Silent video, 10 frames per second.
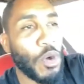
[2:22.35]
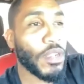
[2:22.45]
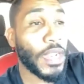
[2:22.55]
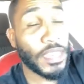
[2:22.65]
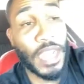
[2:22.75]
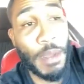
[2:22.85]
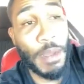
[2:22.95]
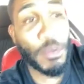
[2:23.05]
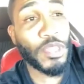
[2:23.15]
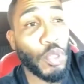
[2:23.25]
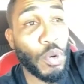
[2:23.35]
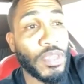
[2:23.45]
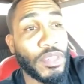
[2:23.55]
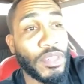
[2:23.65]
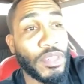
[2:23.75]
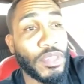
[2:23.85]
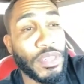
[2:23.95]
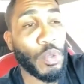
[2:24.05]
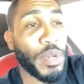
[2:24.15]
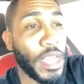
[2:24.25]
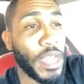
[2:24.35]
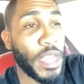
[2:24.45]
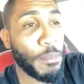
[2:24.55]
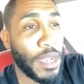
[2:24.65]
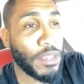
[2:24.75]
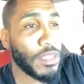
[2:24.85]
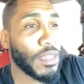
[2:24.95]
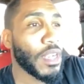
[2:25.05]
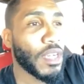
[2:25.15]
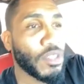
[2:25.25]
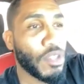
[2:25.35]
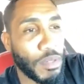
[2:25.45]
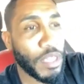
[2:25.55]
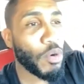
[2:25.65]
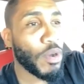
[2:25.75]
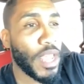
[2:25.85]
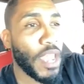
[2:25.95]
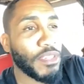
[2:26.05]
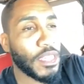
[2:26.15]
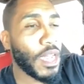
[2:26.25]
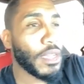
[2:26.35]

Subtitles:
At the time, I was 228 pounds. So I was a little on the heavy side.